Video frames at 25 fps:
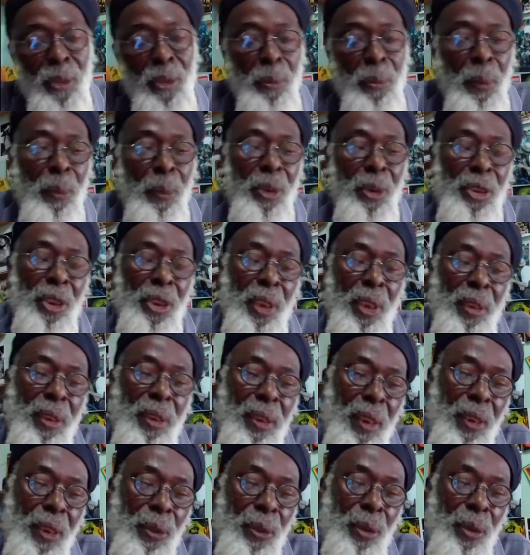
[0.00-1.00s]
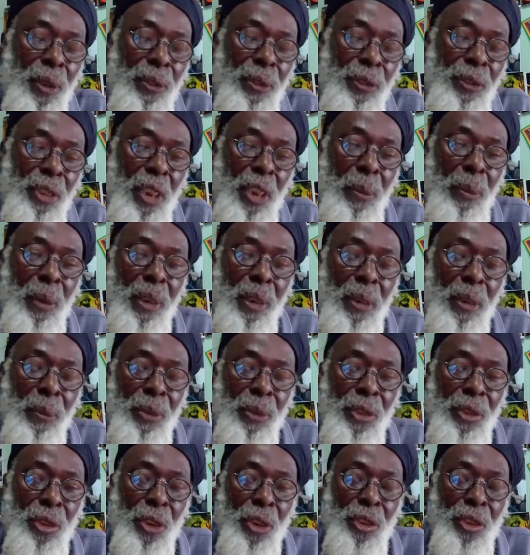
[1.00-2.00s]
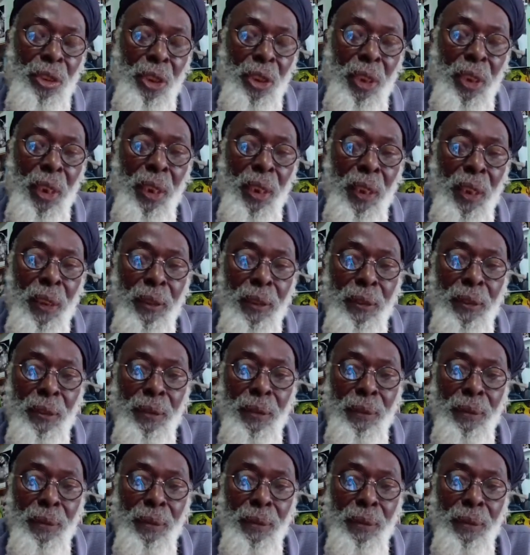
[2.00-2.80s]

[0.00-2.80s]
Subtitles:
or Boboshanti or 12 tribe and them structure there.